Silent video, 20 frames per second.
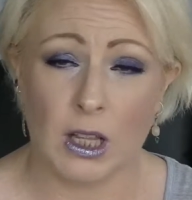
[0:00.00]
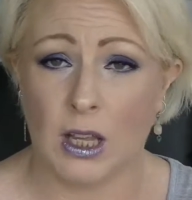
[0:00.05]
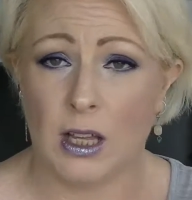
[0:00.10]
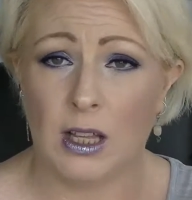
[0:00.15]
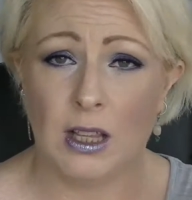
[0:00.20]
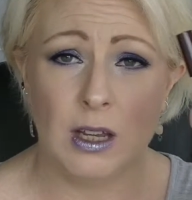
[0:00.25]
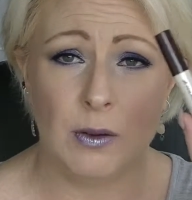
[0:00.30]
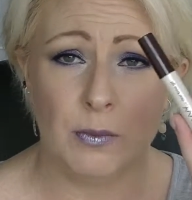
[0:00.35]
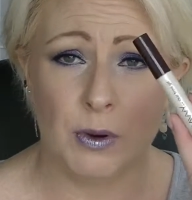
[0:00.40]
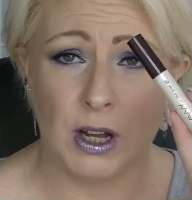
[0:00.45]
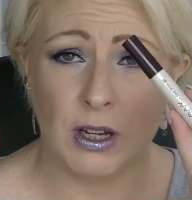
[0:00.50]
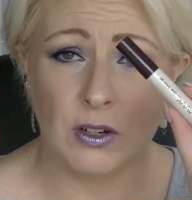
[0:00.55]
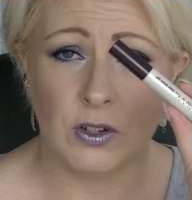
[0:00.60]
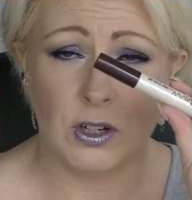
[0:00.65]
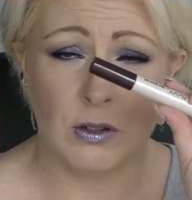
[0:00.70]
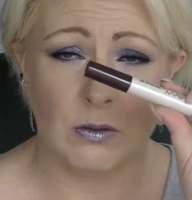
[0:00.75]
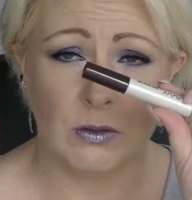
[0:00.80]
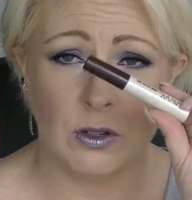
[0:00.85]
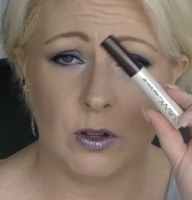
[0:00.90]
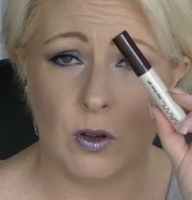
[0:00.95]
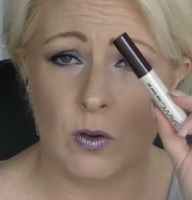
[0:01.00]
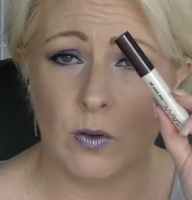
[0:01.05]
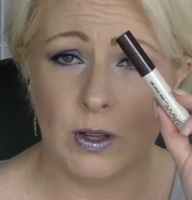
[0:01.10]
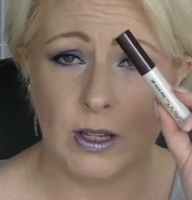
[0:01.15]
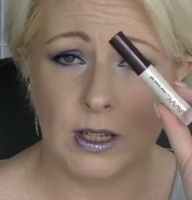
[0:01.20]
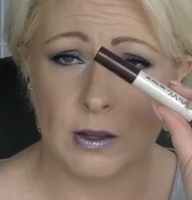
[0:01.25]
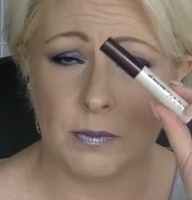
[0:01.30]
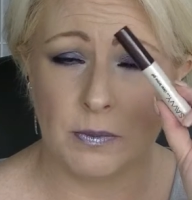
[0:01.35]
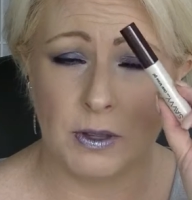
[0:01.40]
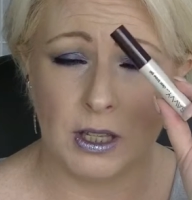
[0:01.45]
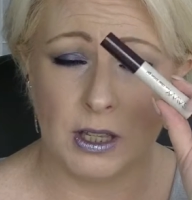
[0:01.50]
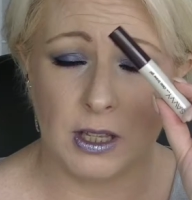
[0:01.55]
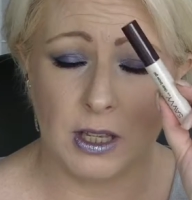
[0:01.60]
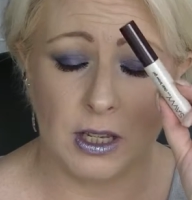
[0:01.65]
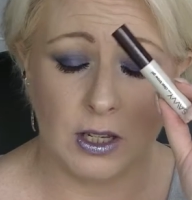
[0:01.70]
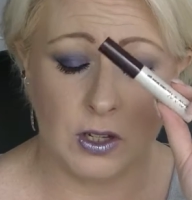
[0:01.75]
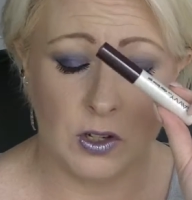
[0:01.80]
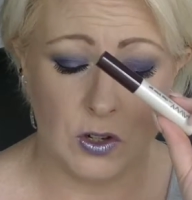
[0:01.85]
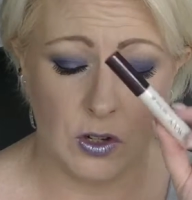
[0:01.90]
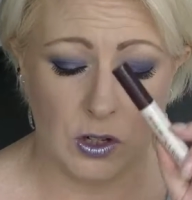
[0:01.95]
Clear brow gel is always something
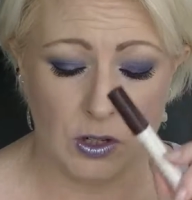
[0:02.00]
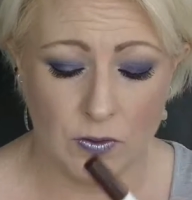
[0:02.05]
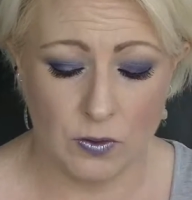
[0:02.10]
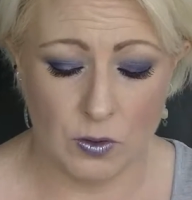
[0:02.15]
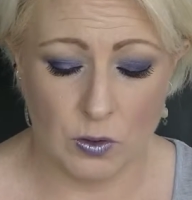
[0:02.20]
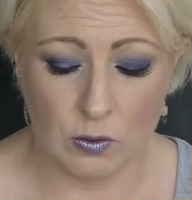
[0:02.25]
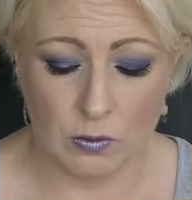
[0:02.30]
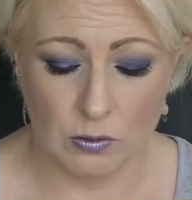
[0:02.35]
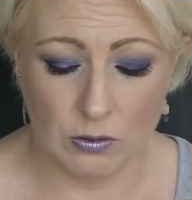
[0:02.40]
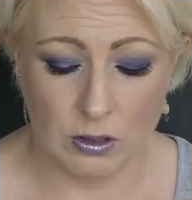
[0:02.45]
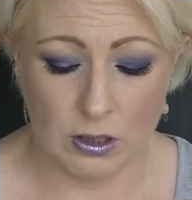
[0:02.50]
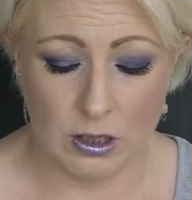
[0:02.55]
that is useful.